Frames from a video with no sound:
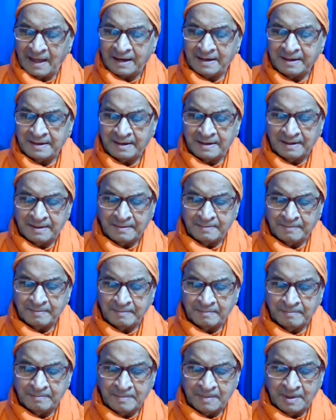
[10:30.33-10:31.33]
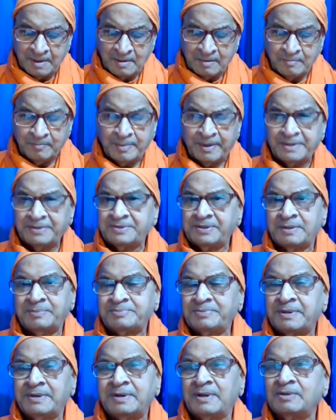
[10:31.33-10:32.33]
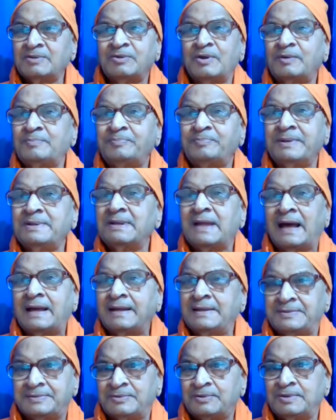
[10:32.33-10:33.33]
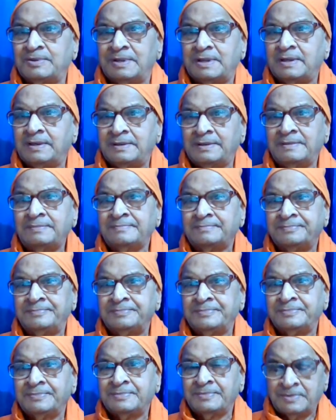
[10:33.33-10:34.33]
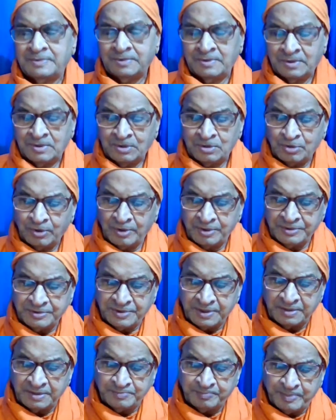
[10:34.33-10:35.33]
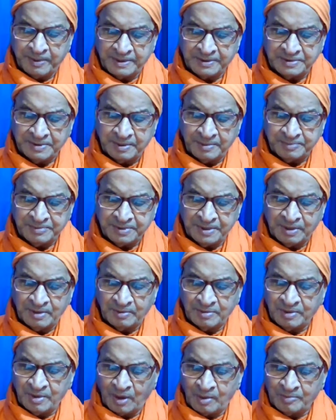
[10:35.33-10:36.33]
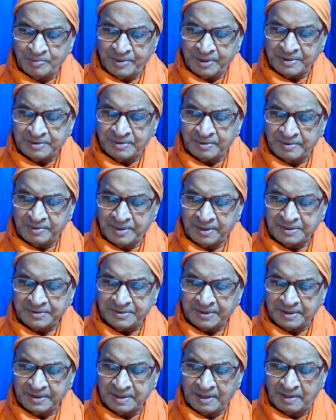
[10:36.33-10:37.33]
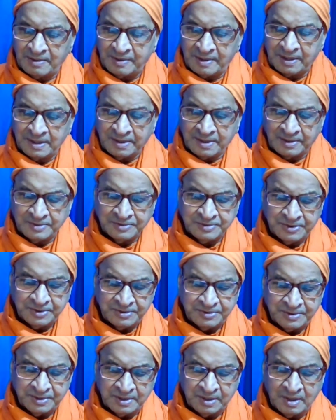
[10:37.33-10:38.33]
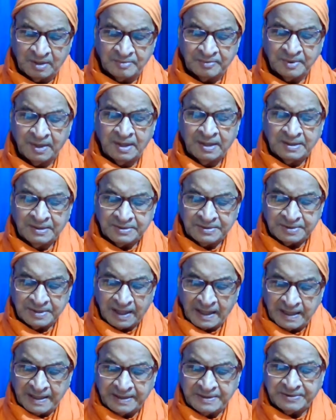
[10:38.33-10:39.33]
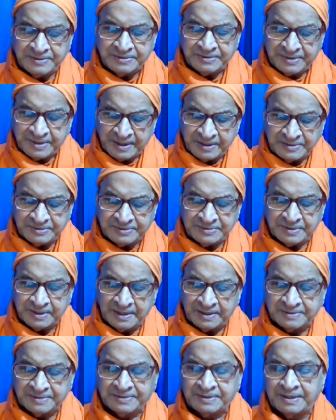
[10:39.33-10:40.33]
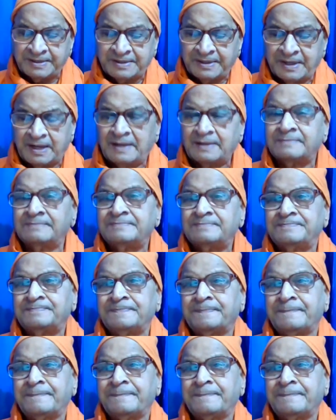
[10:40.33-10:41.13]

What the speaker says: And perception does not mean eyes only. Huh? So he says perception of the objects of the external world consisting of sights, tastes, etc.